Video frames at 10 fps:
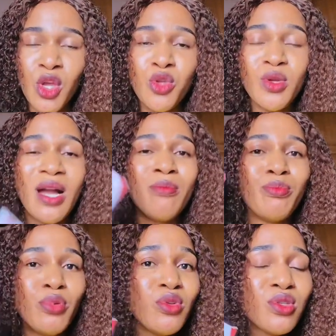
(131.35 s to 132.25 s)
You can
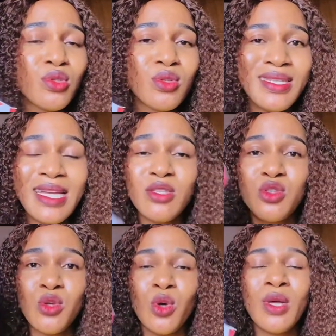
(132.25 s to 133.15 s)
boost that's
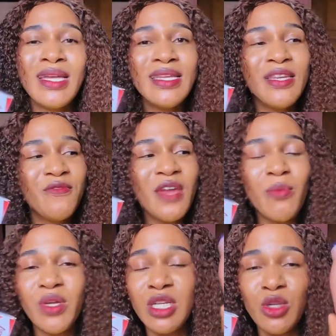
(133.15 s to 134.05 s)
your Nivea
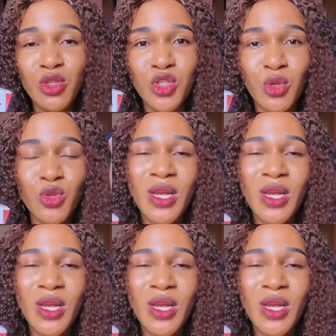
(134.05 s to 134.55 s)
body lotion.